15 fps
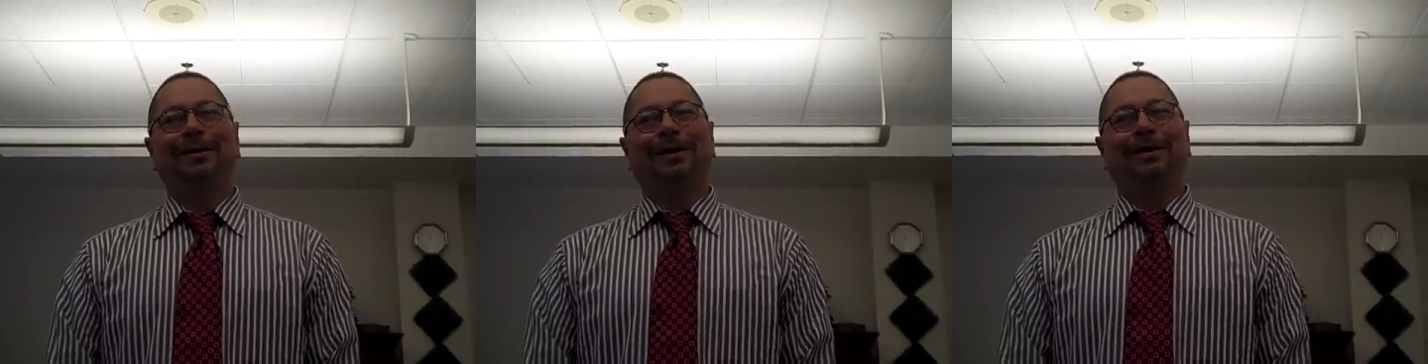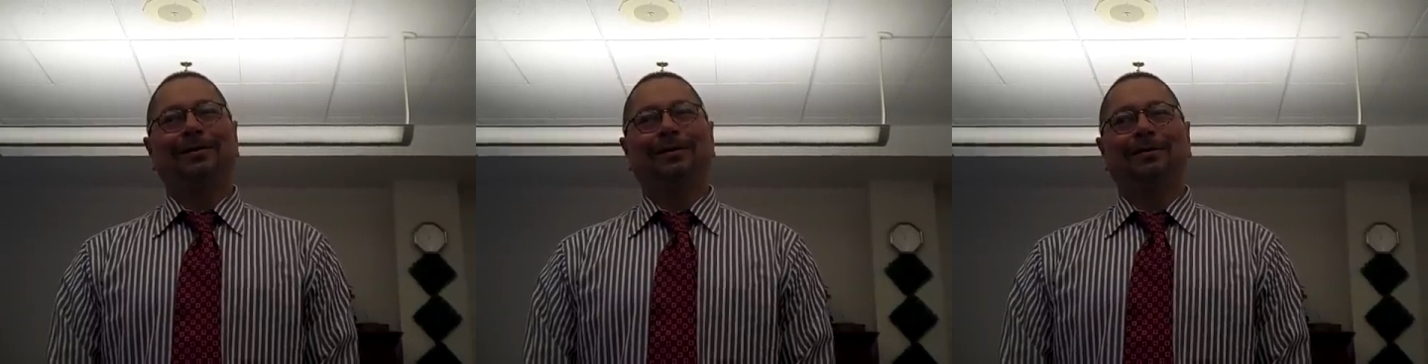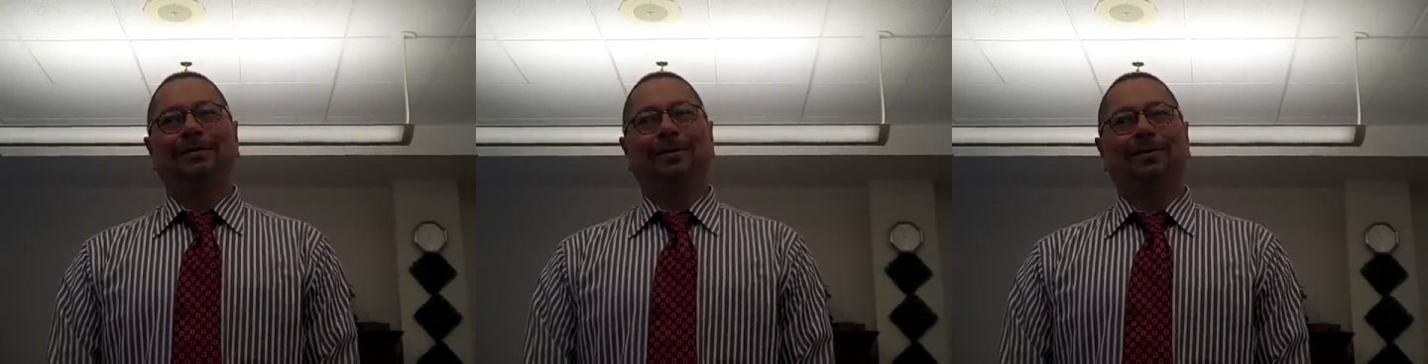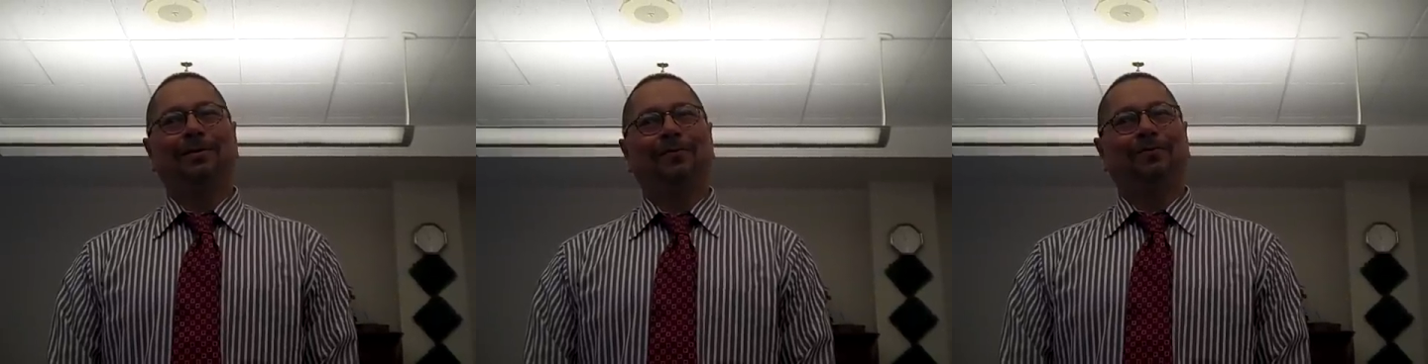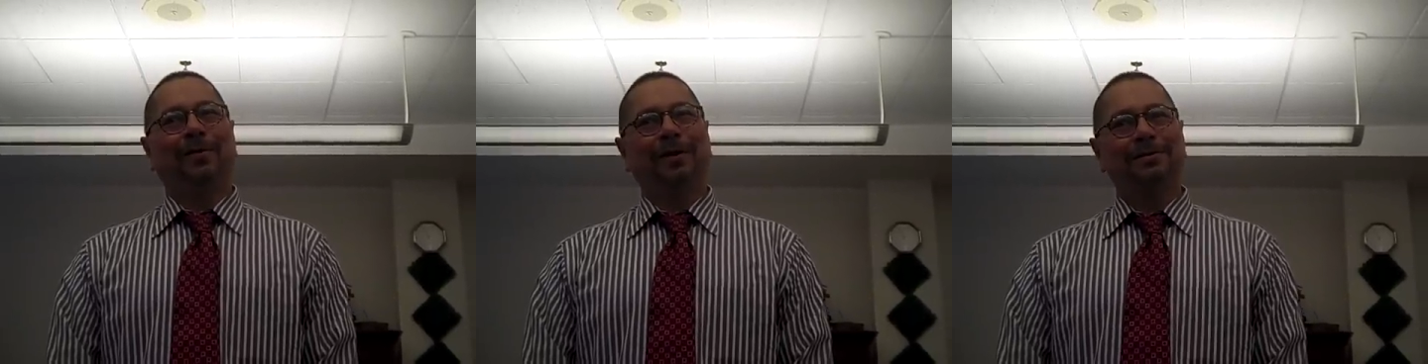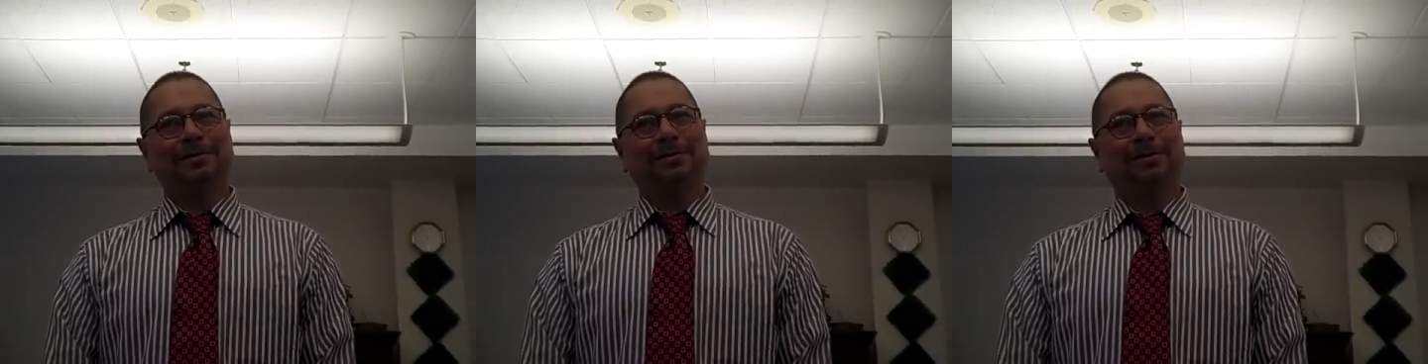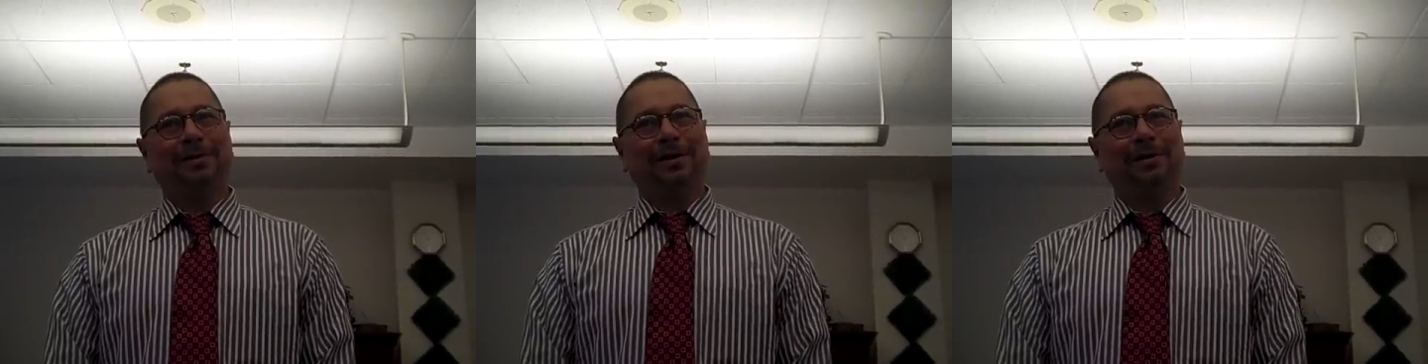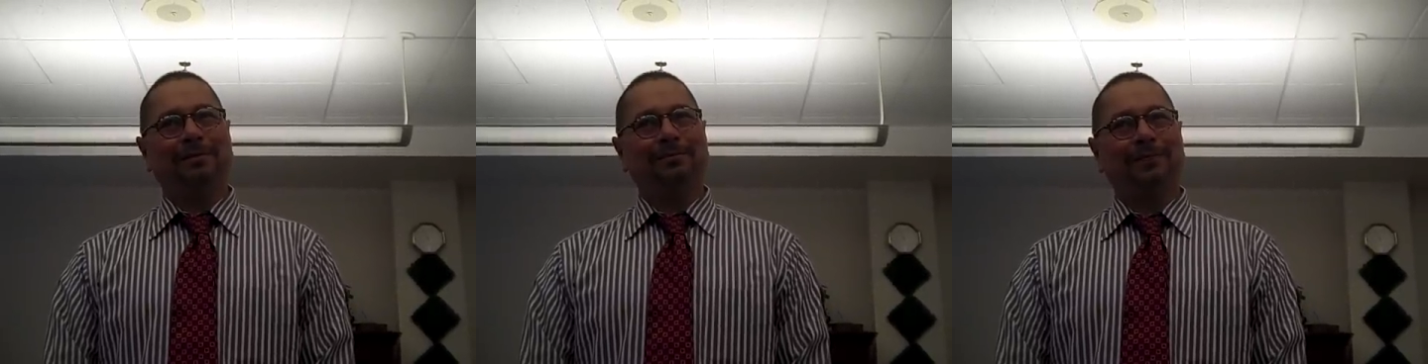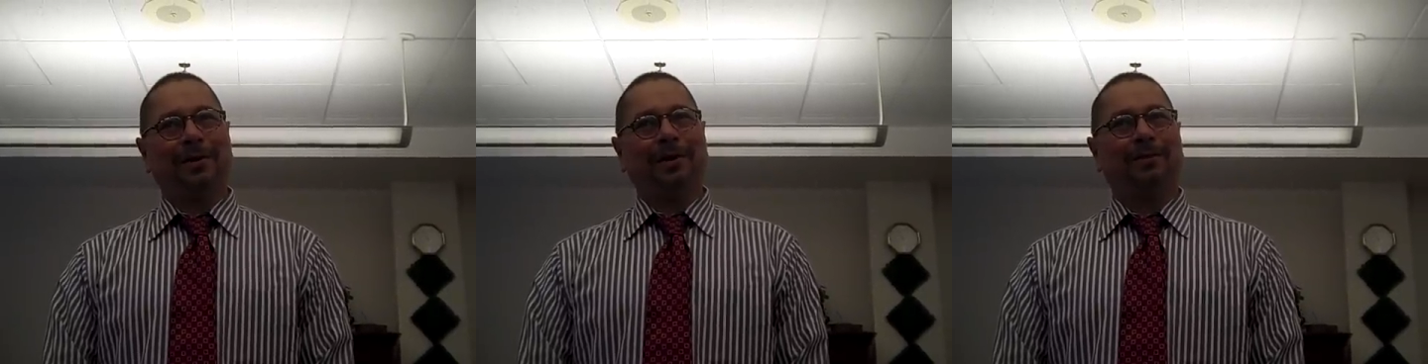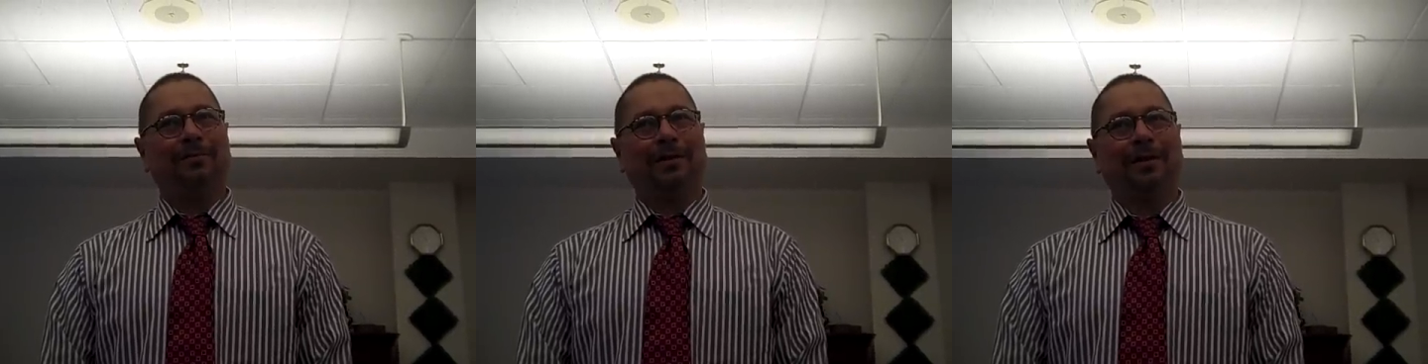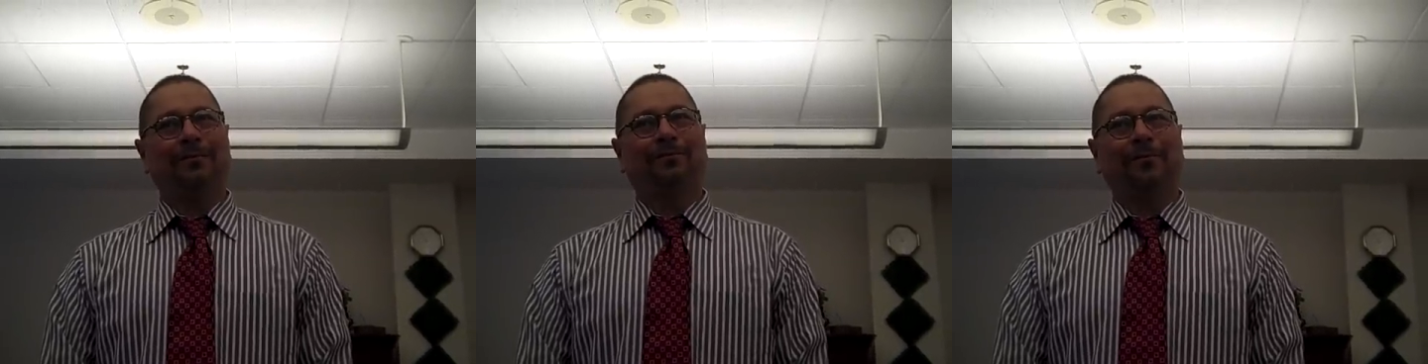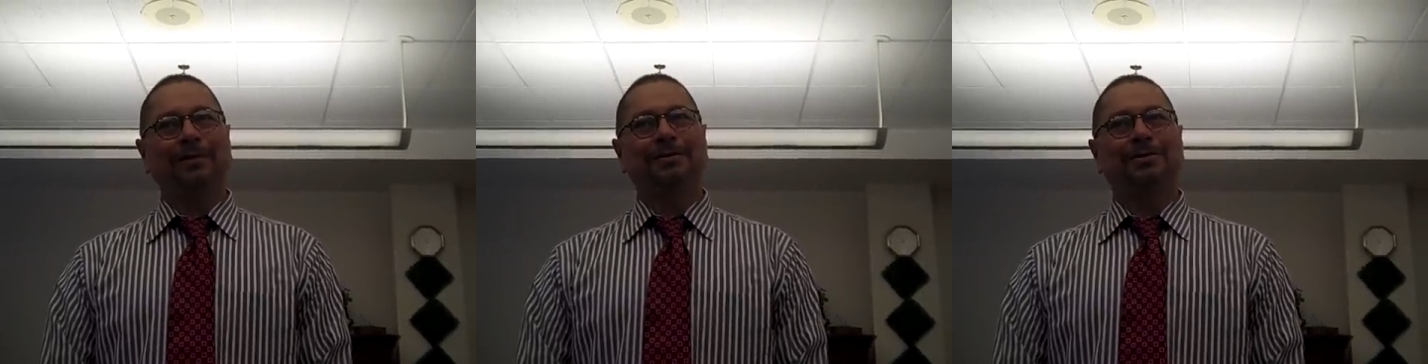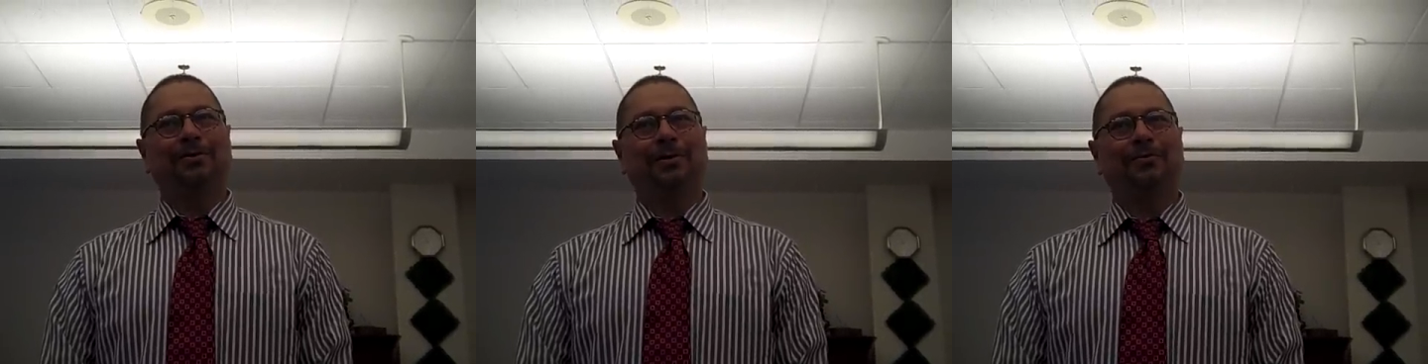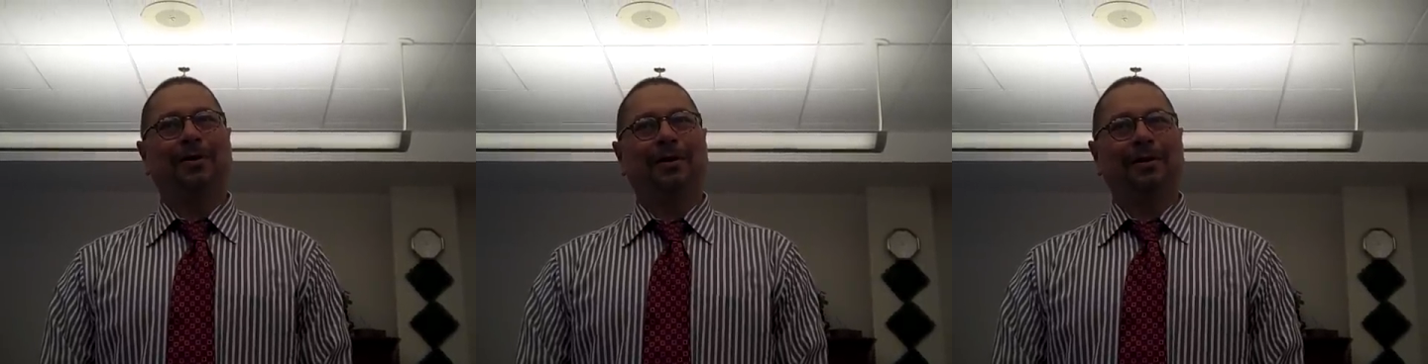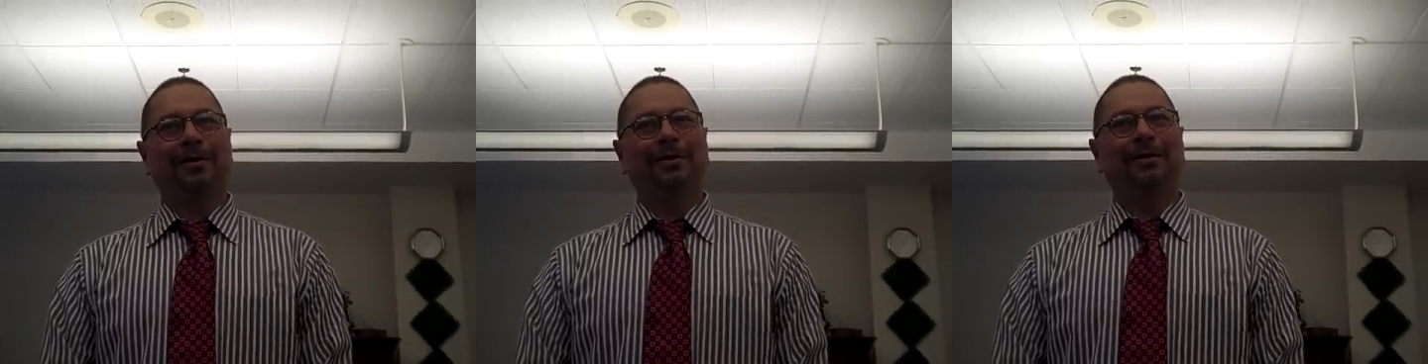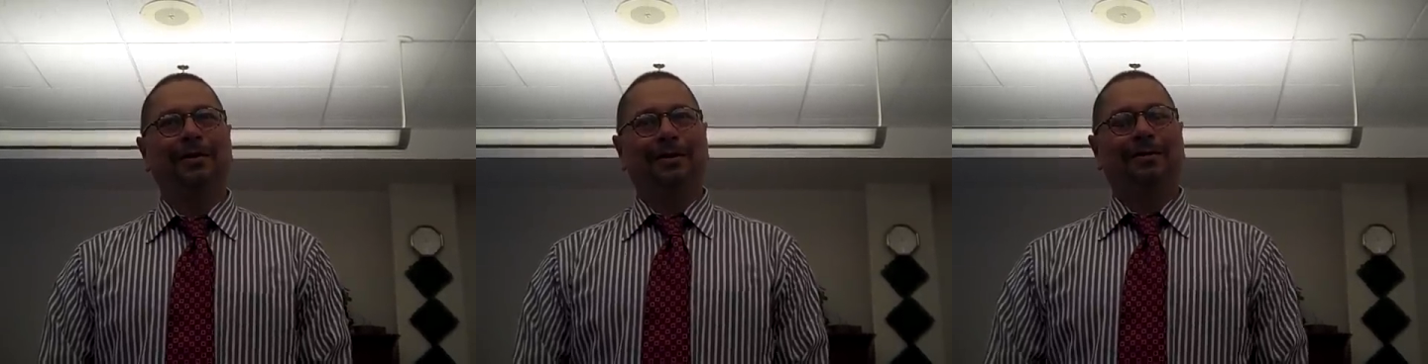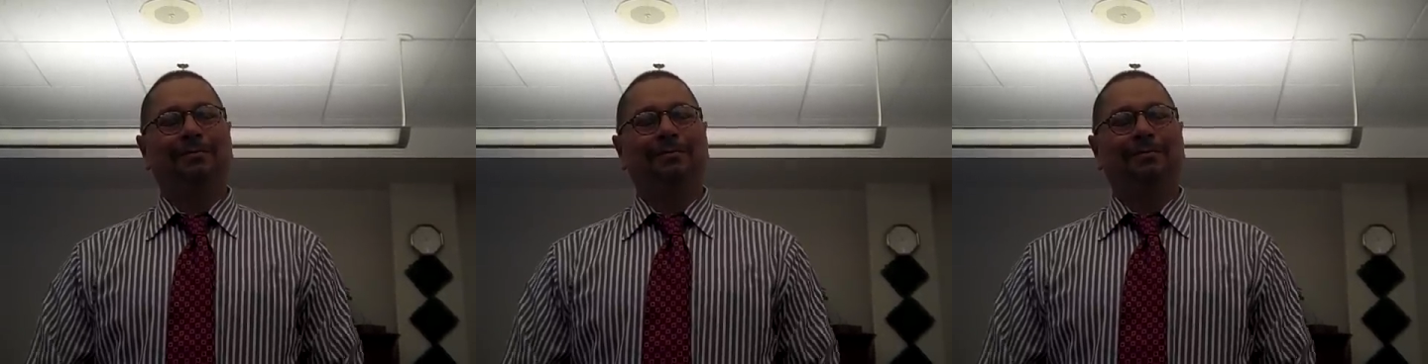and no offense to them, I have a lot of friends in Noe Valley,